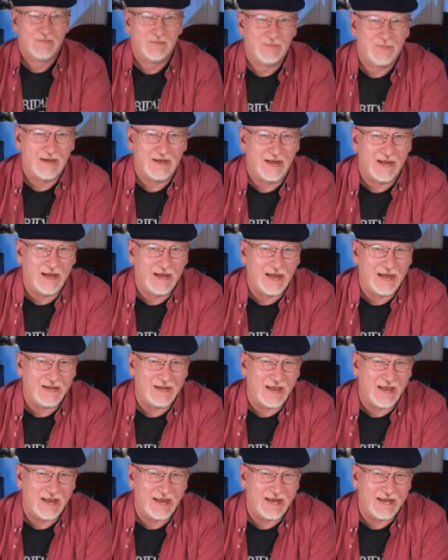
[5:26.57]
but uh, I,
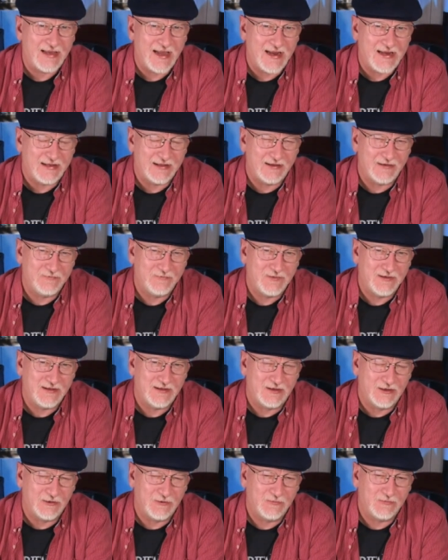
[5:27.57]
I, I kind of, you
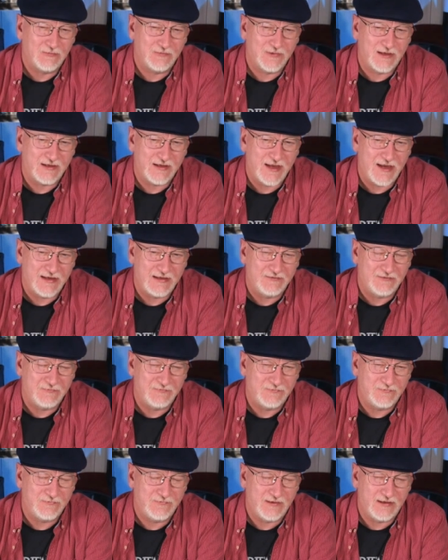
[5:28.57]
know, I kind of
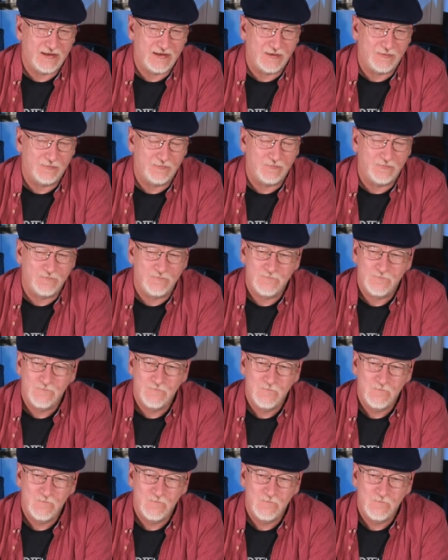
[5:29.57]
am